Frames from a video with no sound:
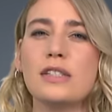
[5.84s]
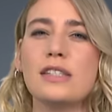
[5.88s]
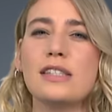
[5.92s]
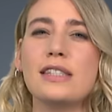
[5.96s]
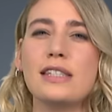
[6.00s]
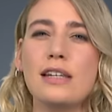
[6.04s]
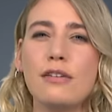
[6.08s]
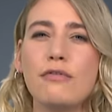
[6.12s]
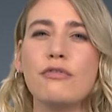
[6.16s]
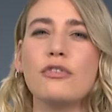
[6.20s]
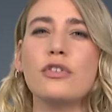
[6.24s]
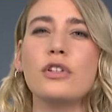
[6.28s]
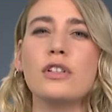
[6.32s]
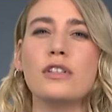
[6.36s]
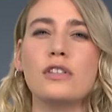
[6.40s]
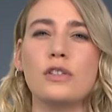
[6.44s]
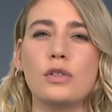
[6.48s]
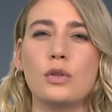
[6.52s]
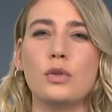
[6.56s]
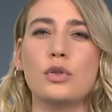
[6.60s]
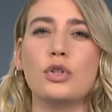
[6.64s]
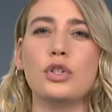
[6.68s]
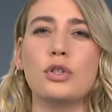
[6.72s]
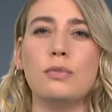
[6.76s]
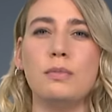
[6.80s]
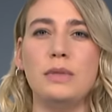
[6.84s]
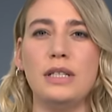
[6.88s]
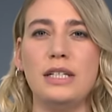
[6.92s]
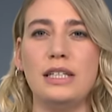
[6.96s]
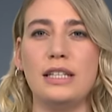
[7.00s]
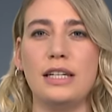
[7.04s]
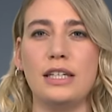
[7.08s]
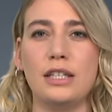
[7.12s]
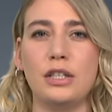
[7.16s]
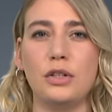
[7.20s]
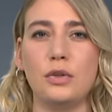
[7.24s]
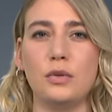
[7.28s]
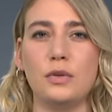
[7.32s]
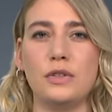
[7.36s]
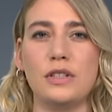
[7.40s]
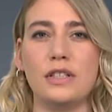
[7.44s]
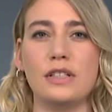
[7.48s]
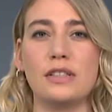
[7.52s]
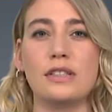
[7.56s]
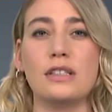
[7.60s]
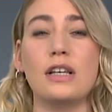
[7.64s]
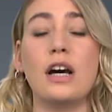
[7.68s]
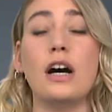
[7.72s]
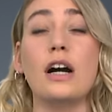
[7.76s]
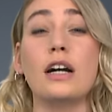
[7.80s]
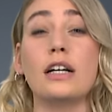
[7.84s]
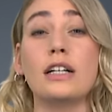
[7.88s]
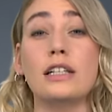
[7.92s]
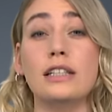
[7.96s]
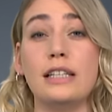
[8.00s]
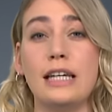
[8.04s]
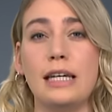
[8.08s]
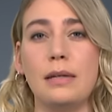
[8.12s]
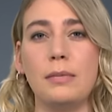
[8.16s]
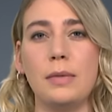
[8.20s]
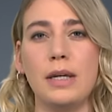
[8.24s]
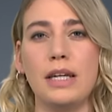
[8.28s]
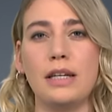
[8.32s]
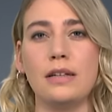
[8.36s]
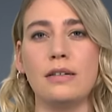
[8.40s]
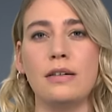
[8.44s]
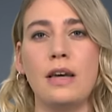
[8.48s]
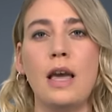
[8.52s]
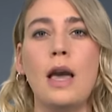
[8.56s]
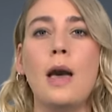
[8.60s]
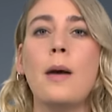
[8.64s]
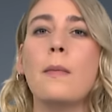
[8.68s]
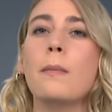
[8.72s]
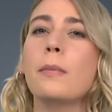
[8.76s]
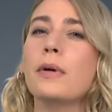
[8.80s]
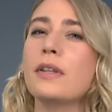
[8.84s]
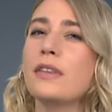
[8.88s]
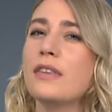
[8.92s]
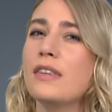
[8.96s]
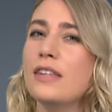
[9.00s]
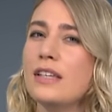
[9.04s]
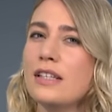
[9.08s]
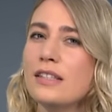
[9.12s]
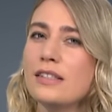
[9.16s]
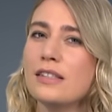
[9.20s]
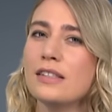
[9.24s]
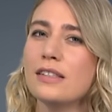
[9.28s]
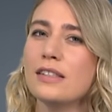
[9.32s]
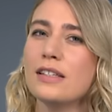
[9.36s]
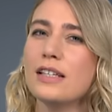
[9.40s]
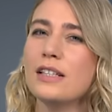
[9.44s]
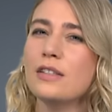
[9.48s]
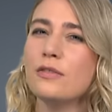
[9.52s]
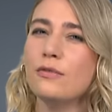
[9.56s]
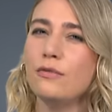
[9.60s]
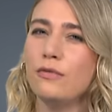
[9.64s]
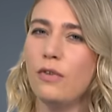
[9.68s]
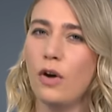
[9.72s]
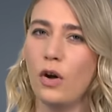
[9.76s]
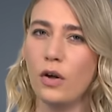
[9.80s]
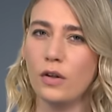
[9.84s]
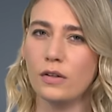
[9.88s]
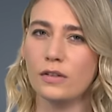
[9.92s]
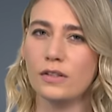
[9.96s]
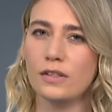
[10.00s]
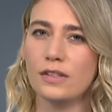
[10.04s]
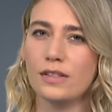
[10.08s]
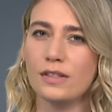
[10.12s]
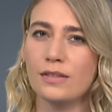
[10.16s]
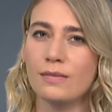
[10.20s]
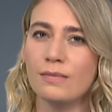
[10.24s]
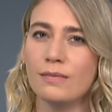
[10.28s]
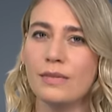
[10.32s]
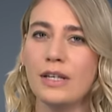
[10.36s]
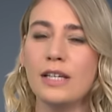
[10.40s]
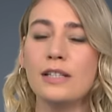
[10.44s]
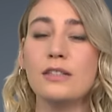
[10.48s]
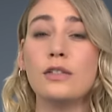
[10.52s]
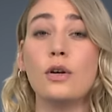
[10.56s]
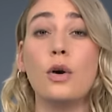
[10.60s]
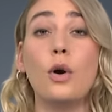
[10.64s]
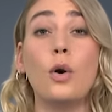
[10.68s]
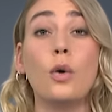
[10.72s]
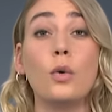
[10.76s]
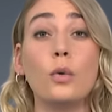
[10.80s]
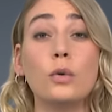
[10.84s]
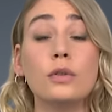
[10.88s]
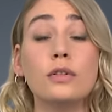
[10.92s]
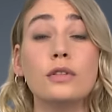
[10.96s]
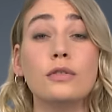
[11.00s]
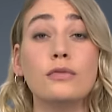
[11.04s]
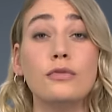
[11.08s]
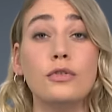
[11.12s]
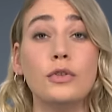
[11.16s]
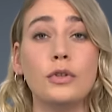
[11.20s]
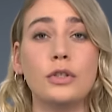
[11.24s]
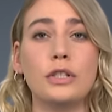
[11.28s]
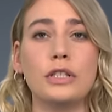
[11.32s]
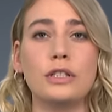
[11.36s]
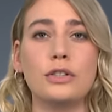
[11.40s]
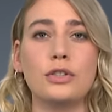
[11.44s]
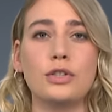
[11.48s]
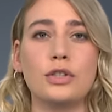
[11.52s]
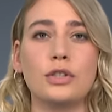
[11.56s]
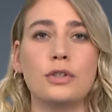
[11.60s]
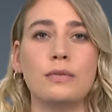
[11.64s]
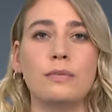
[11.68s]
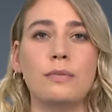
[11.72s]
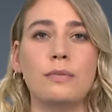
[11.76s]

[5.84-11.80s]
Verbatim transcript: several social media users are claiming, but this is false. It's old footage.